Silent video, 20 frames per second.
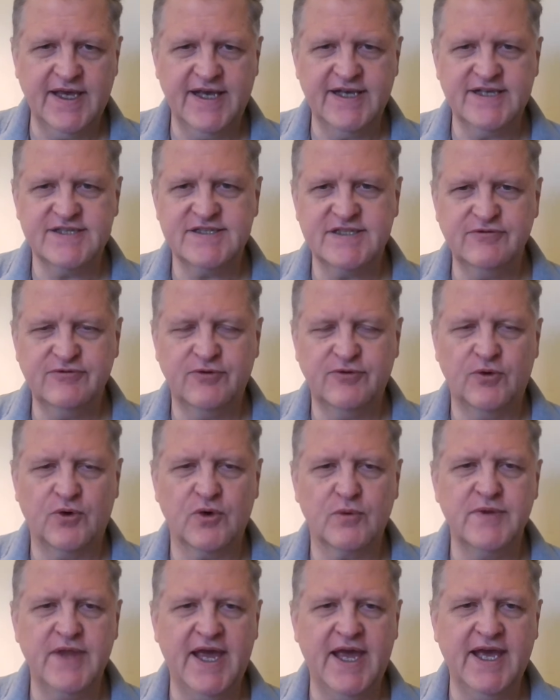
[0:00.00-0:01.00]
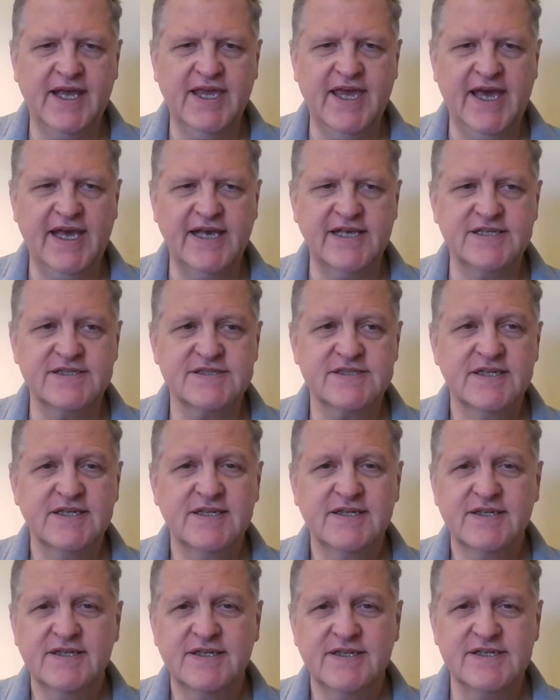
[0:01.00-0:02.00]
esse form in that case.
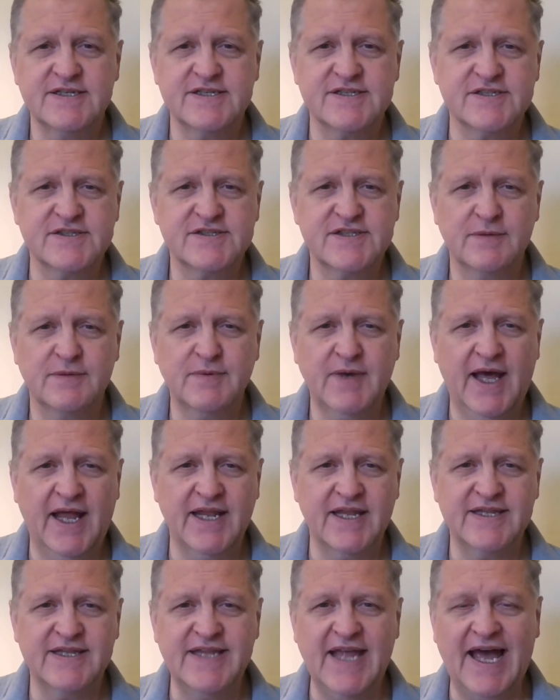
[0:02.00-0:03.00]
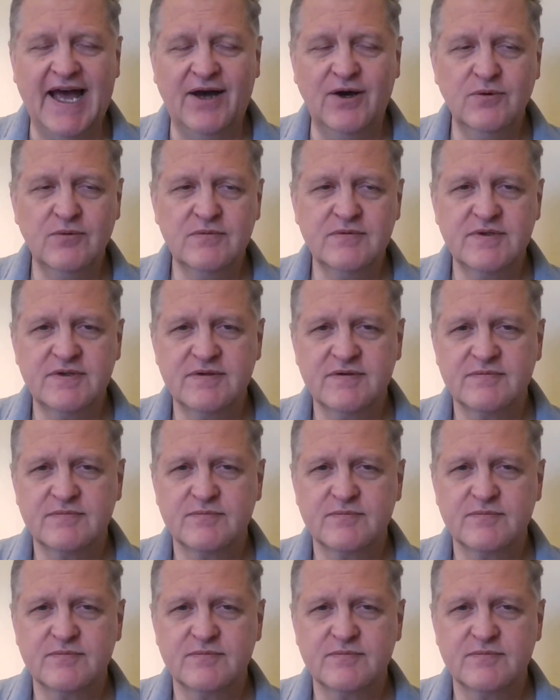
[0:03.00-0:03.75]
Is there some kind of doubt?